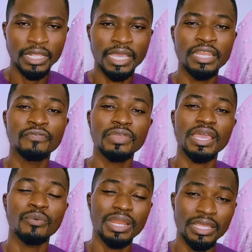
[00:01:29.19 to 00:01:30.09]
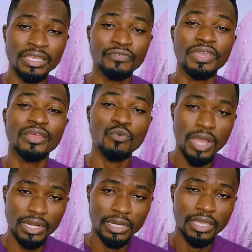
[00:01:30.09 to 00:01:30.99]
And if you're in
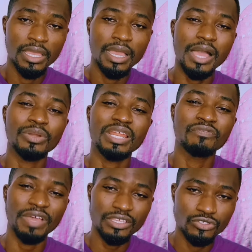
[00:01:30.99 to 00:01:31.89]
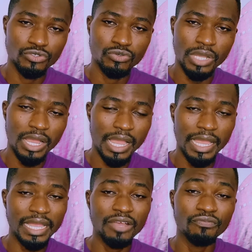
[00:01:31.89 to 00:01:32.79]
one, I would advise you,
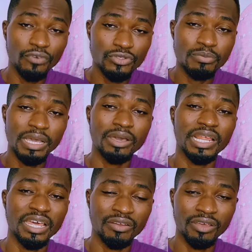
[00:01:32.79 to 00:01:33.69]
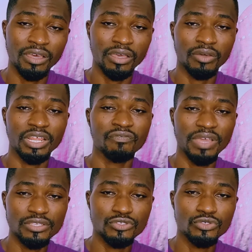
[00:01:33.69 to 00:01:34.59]
I can't force you, but I would
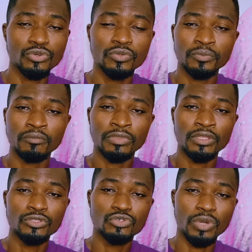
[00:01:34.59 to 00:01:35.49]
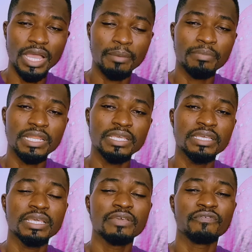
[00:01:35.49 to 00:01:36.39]
advise you to humbly
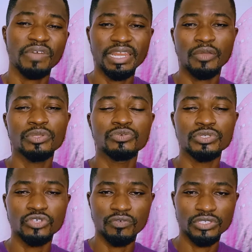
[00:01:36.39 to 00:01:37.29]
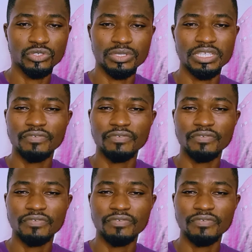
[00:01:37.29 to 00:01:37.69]
find a way to resolve issues.